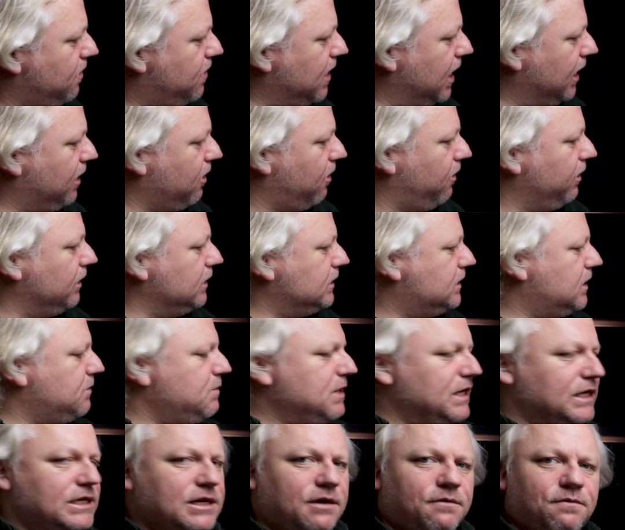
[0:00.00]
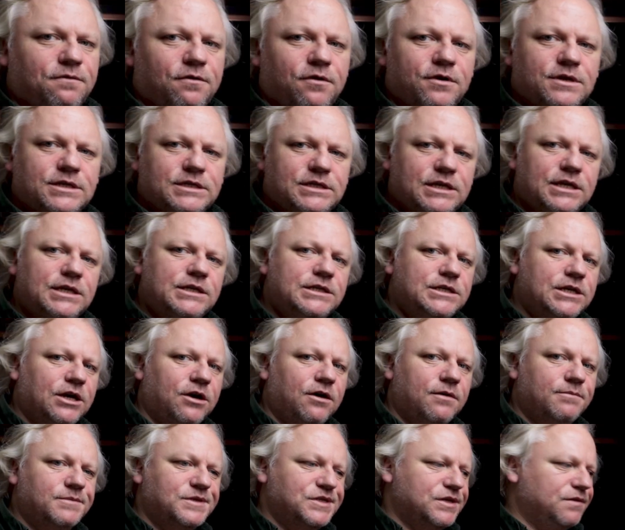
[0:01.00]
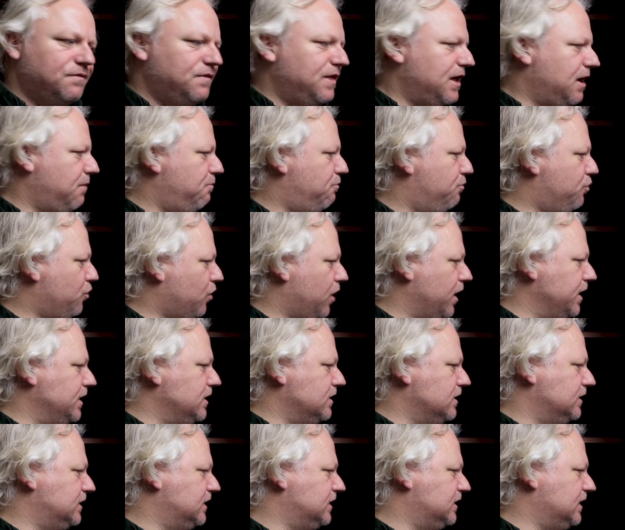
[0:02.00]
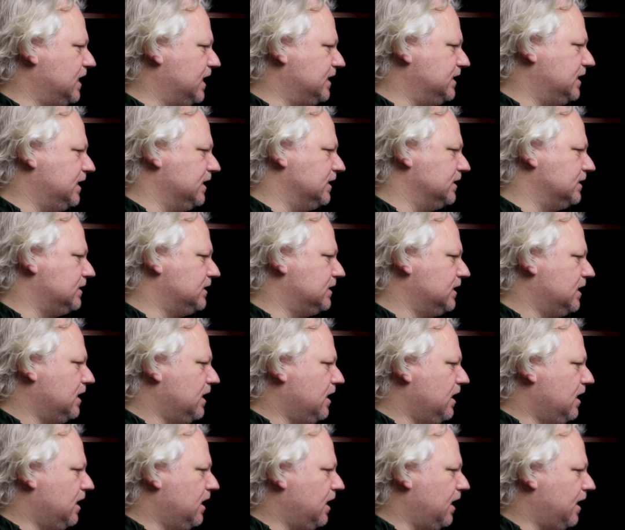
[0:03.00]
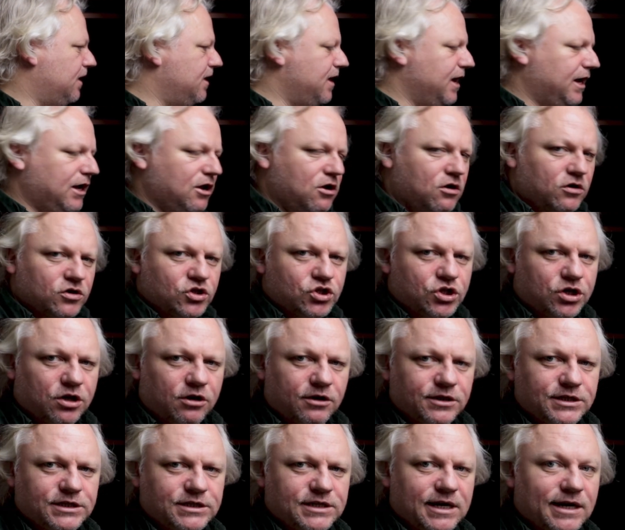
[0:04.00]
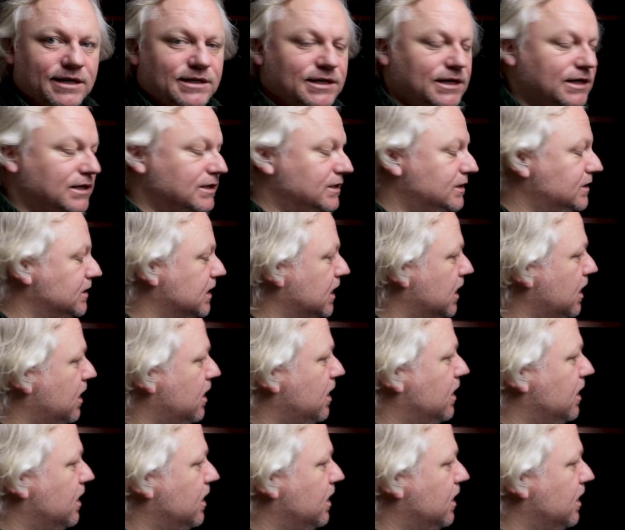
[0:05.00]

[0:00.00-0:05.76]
They're going to be different in terms of their brightness settings and their contrast settings.